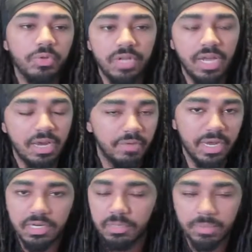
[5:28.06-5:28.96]
line,
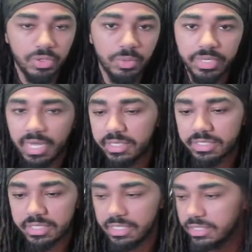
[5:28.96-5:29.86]
right? I'm gonna go with that
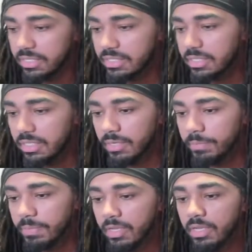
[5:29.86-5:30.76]
because it's the easiest.
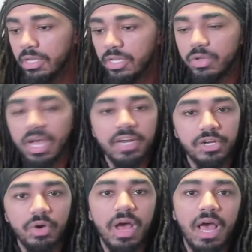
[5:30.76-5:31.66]
You got to
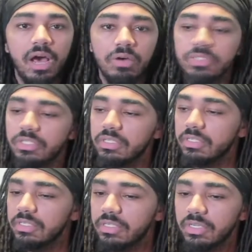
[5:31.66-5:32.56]
know how
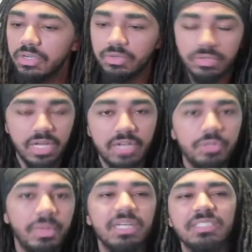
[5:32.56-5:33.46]
to, how do you
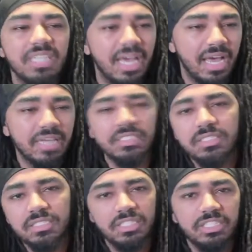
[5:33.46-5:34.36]
make a design? How
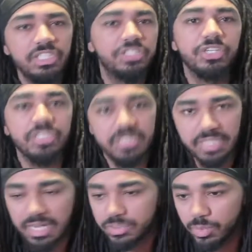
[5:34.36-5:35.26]
does t-shirt
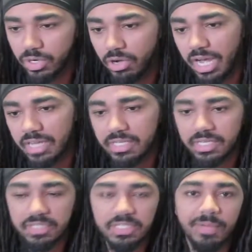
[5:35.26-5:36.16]
designs work, or how
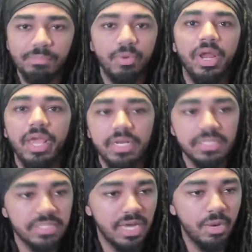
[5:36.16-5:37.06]
does a brand
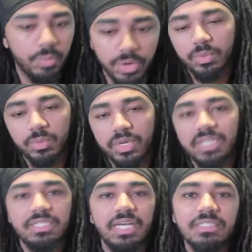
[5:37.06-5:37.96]
design work? What
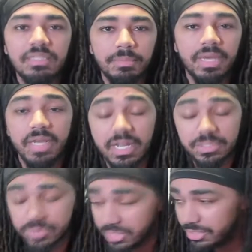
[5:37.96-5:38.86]
it takes to make an
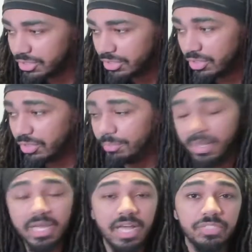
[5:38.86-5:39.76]
actual t-shirt or
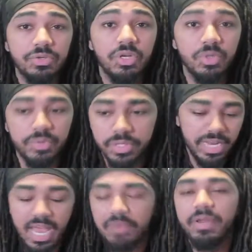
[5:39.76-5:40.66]
make an actual clothing.
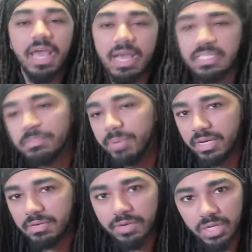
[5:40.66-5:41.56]
Every
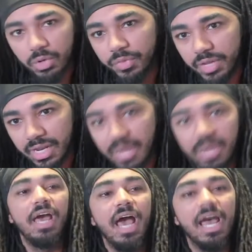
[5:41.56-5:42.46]
aspect of a clothing
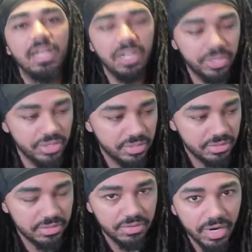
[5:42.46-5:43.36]
line I learned,
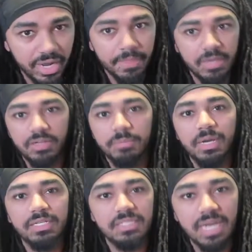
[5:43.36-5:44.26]
right? I learned about
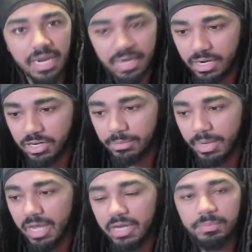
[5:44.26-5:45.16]
design. I learned about
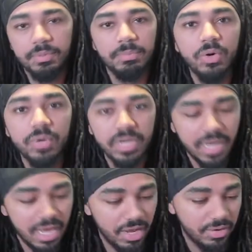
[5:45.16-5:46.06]
how to promote it,
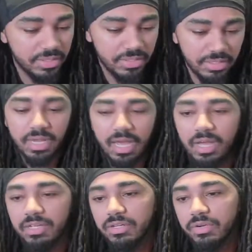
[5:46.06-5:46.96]
how
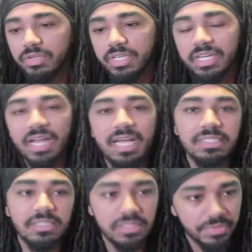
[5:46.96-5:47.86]
you get
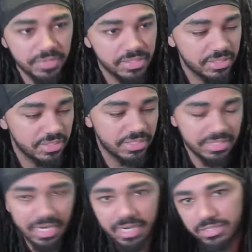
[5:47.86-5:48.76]
licensed for
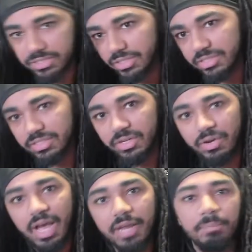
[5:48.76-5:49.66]
design shirts,
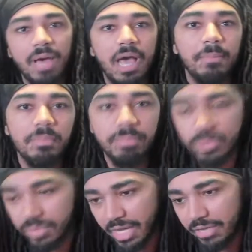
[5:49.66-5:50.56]
how to buy them in
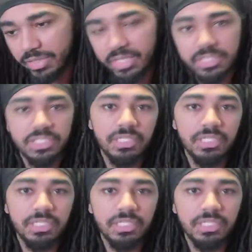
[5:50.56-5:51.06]
bulk, how you get cheap